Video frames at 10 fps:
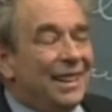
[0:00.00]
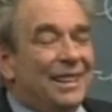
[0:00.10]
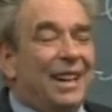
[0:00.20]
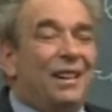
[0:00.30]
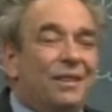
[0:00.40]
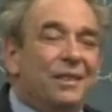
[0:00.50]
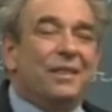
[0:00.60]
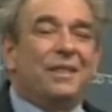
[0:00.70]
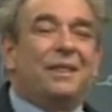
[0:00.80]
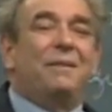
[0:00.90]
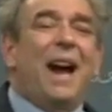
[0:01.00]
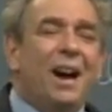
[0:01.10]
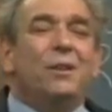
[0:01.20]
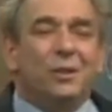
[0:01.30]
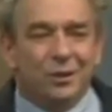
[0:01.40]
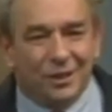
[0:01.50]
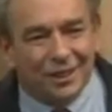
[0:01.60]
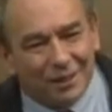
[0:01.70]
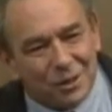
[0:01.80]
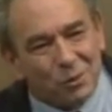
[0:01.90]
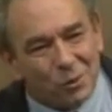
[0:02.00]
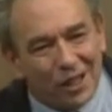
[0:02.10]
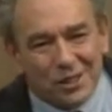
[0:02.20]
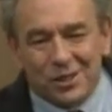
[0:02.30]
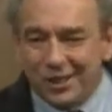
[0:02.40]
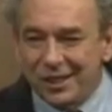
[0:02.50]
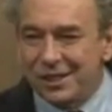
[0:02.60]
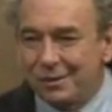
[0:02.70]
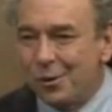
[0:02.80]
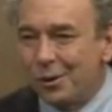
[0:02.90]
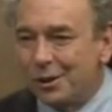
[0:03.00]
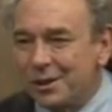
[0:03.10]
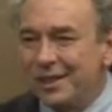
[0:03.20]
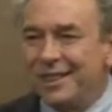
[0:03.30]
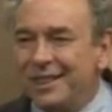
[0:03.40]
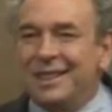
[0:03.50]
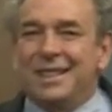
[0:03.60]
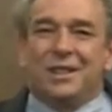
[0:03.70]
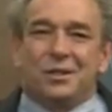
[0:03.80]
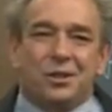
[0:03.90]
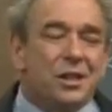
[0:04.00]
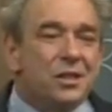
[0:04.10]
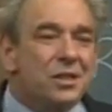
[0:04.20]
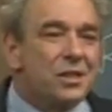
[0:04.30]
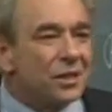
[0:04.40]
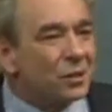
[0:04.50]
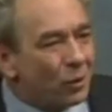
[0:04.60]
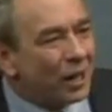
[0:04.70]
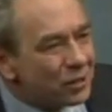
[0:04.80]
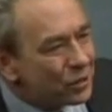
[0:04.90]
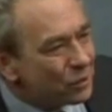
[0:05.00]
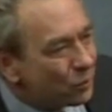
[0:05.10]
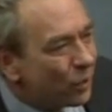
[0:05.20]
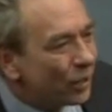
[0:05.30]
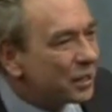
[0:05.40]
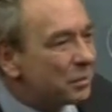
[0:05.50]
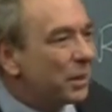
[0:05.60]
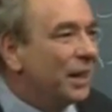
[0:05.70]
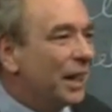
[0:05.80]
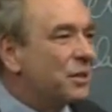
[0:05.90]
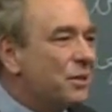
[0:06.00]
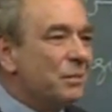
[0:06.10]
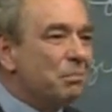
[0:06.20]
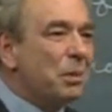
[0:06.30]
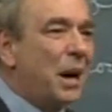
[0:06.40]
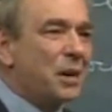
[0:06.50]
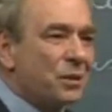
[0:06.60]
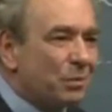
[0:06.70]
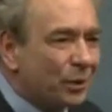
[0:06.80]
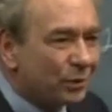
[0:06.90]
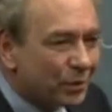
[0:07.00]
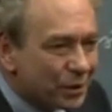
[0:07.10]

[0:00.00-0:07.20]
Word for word: Now, the value of Schweitzer is, of course, since Schweitzer's work, it's been next to impossible for